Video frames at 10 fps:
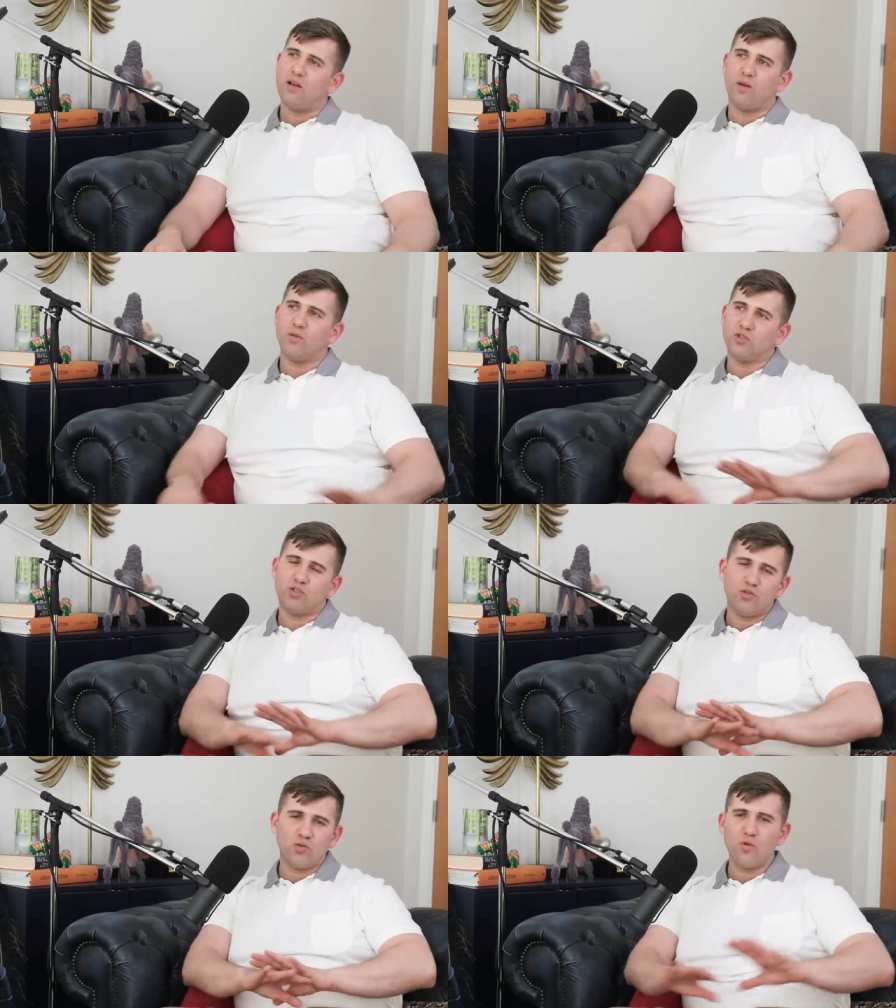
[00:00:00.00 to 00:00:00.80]
There was
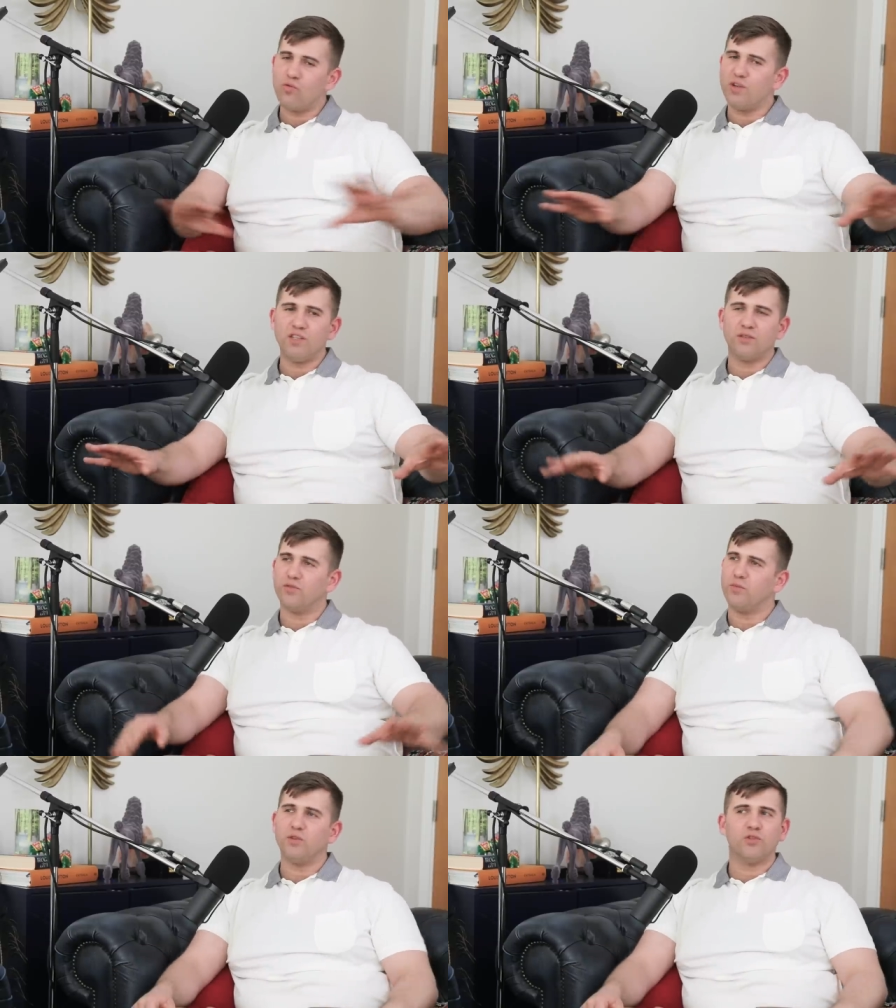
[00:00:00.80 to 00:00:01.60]
no reason
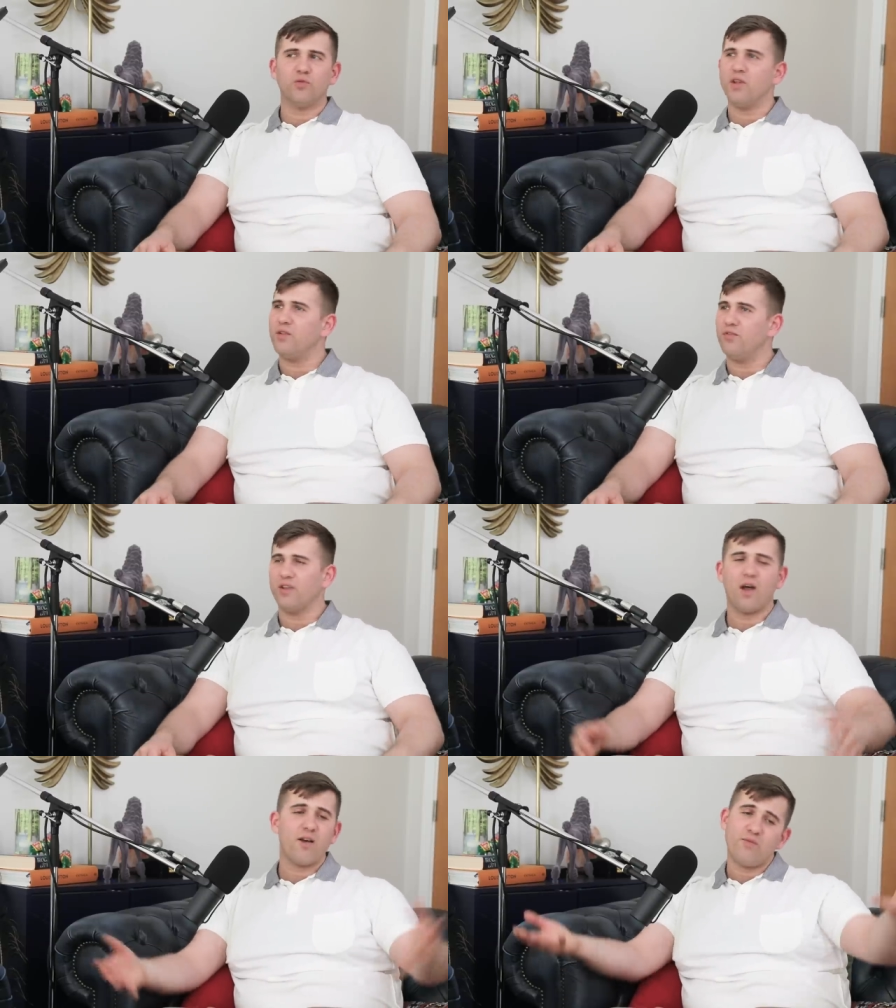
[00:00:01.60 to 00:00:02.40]
for me to do
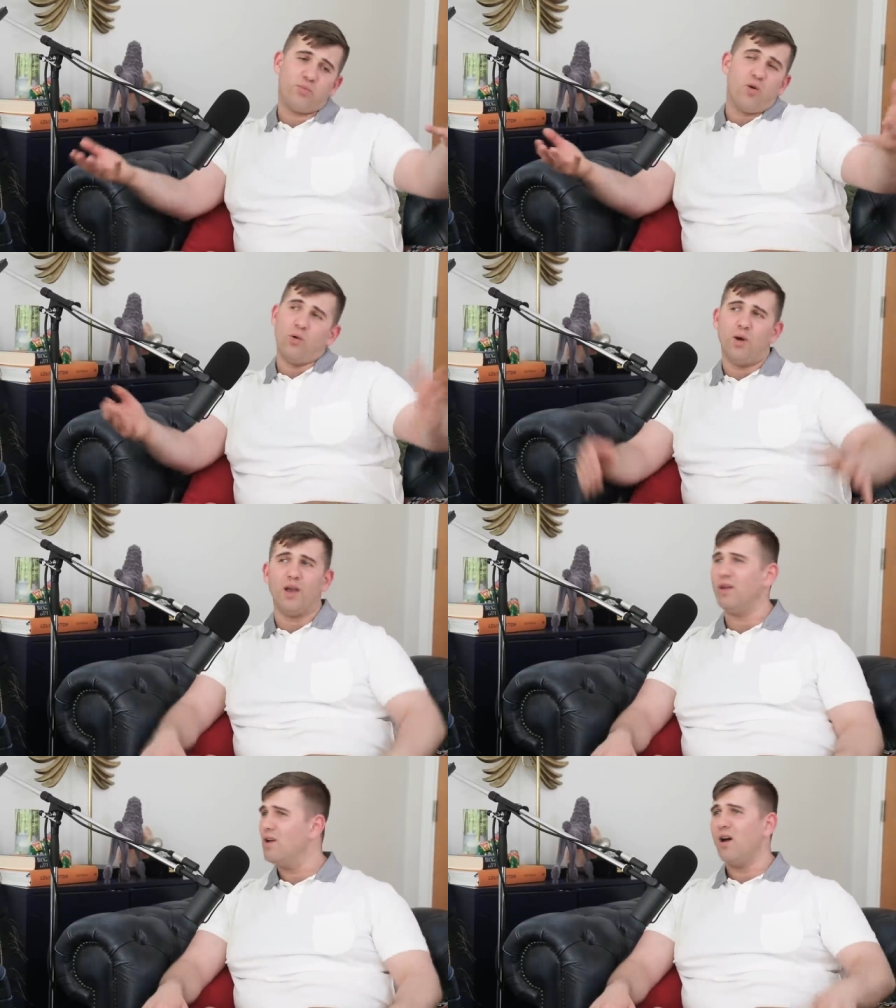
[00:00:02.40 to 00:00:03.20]
anything. I even put
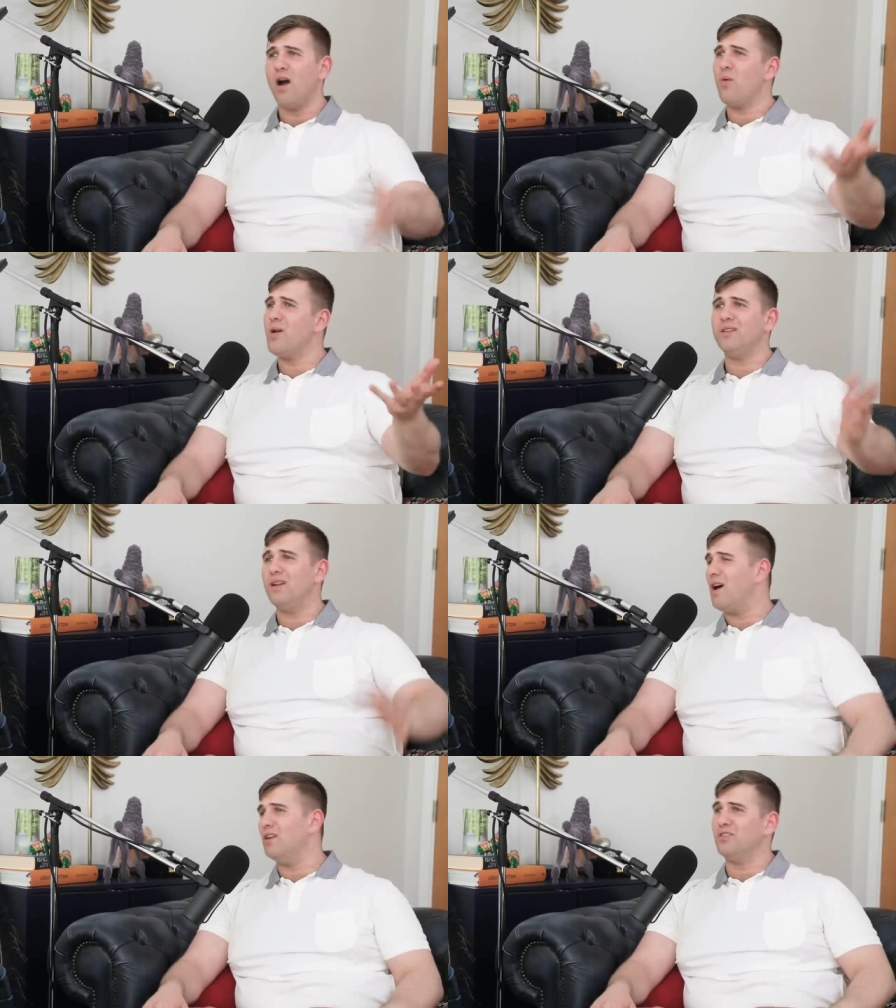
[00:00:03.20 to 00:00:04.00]
away. I weigh
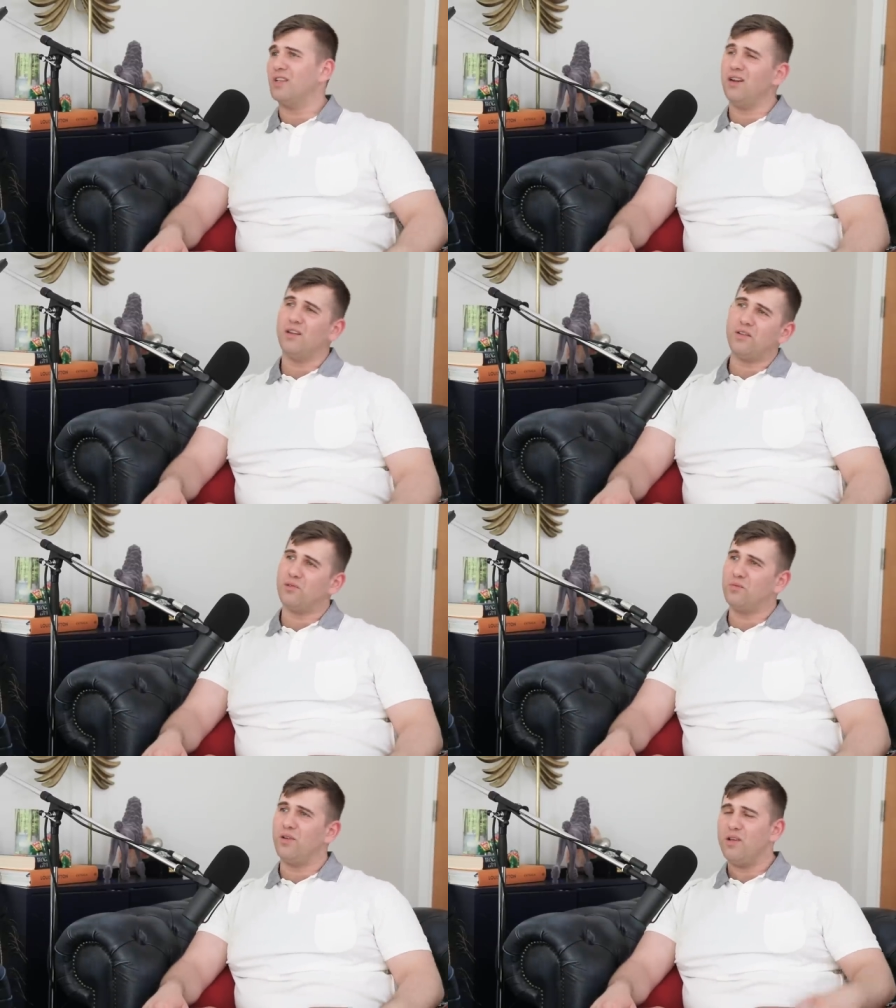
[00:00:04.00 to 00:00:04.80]
nearly 100
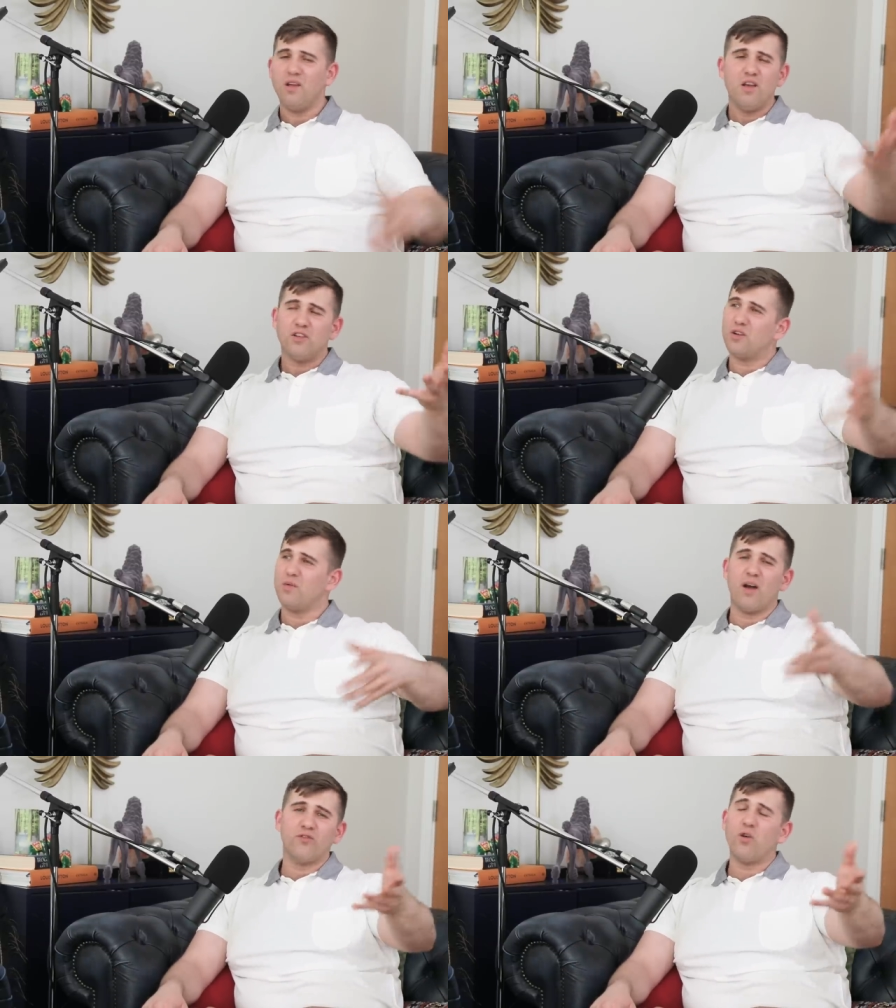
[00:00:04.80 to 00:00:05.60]
kilograms, mate. Do you know
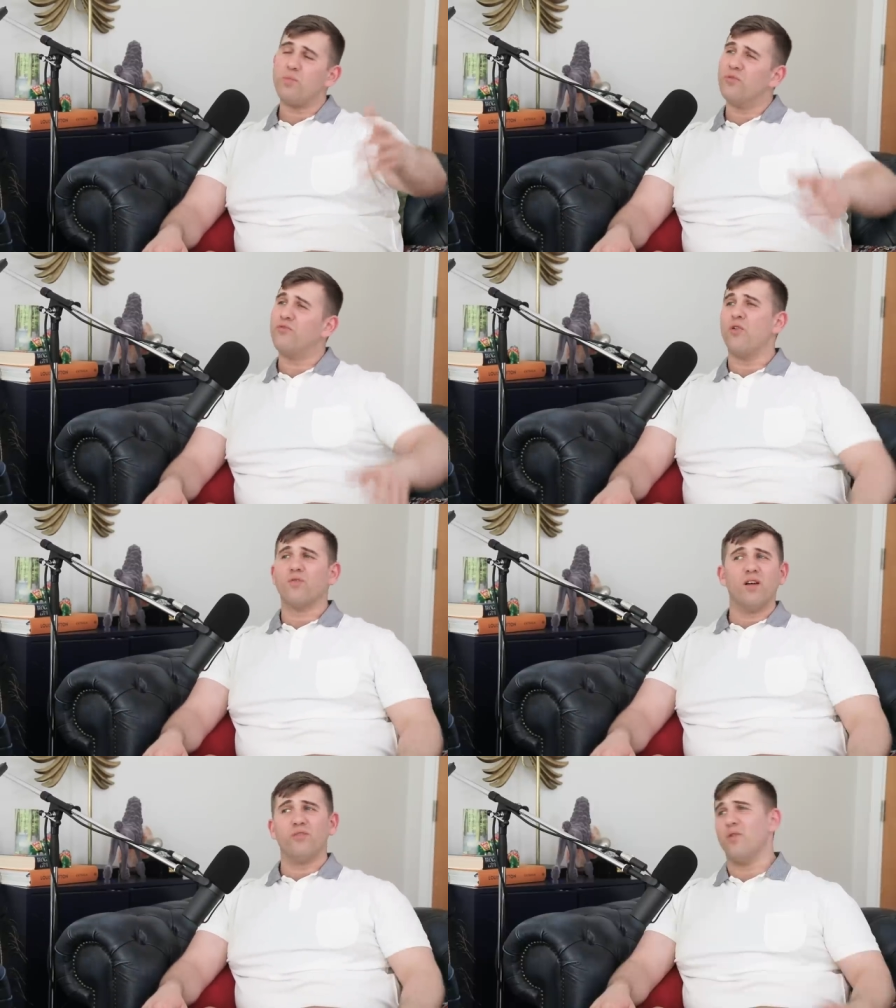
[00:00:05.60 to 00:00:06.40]
what I mean? I've not been for a
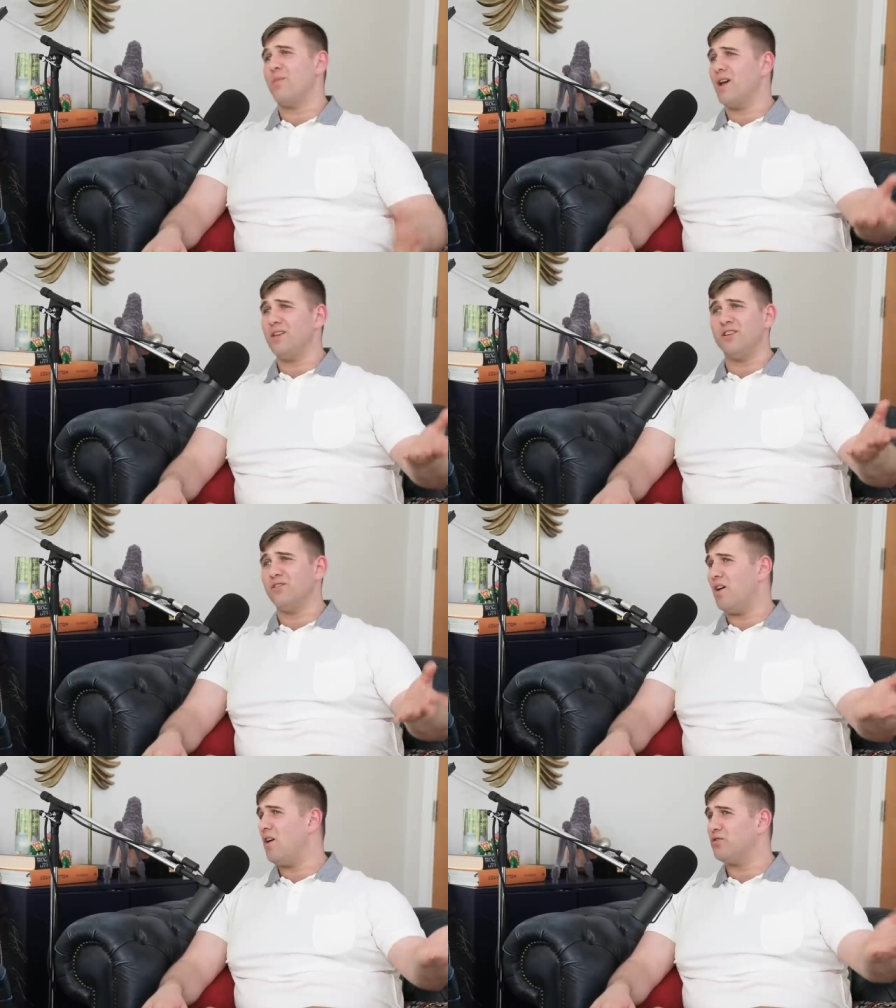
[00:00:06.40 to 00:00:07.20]
run for about a year
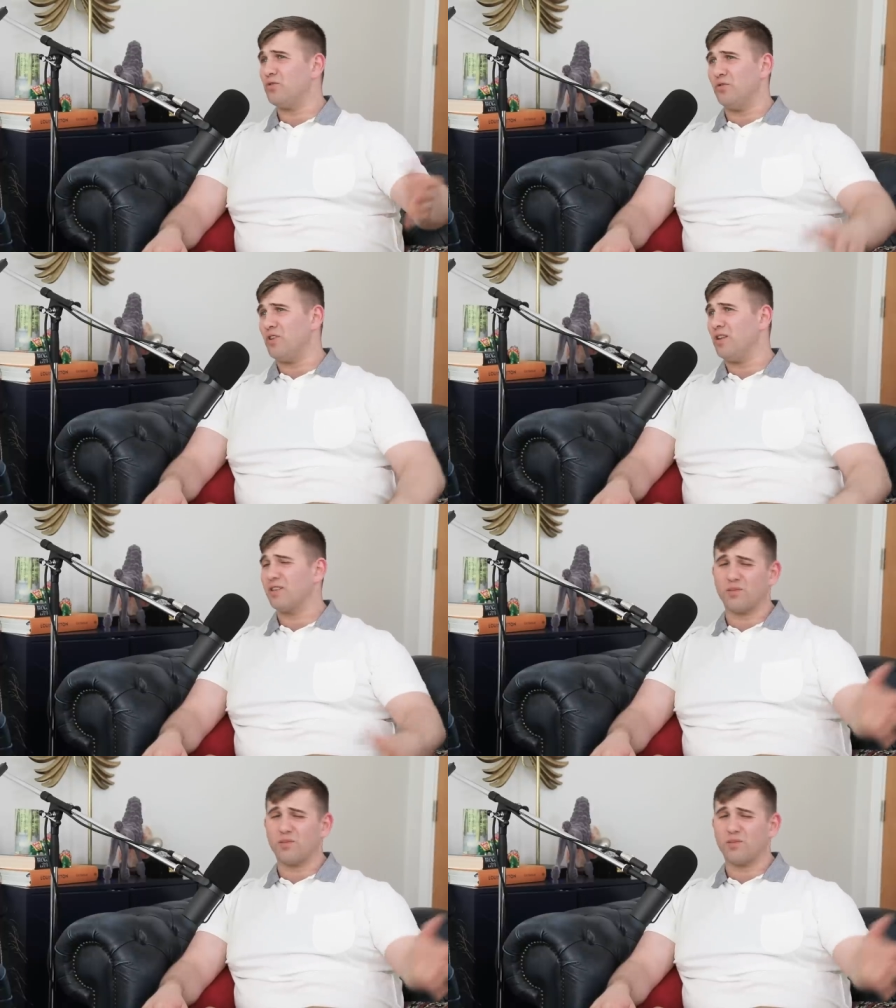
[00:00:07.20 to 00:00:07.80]
and a half, 2 years.